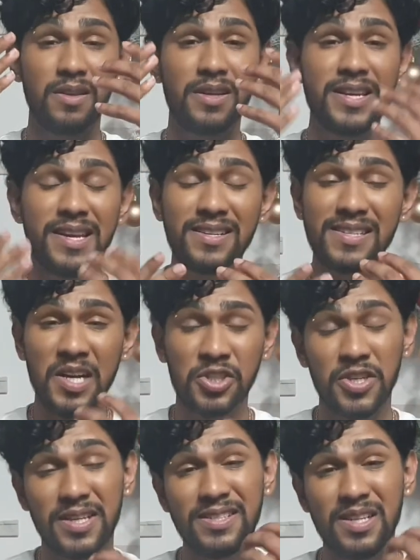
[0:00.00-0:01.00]
the cake
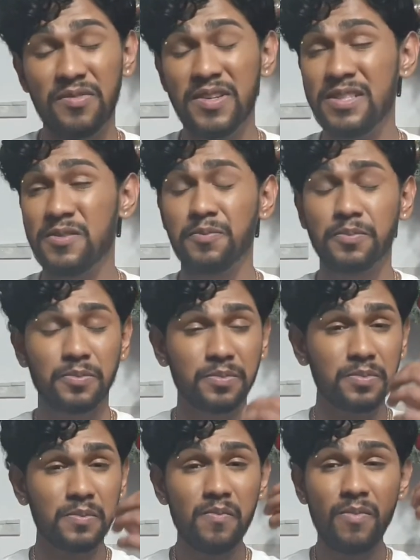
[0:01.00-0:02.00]
texture itself is
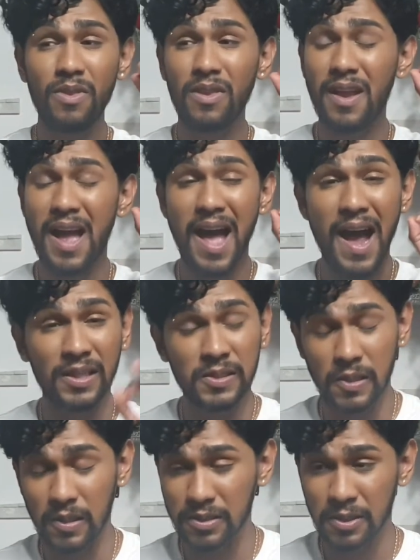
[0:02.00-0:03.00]

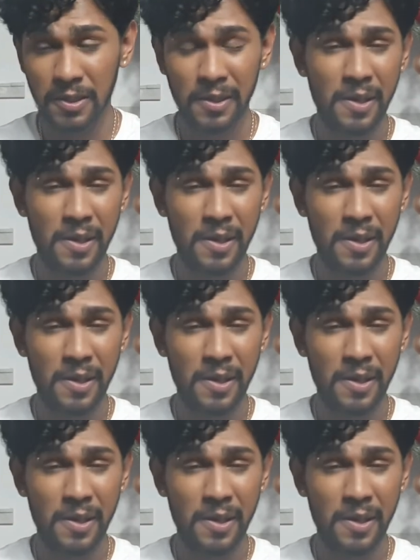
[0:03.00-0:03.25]
excellent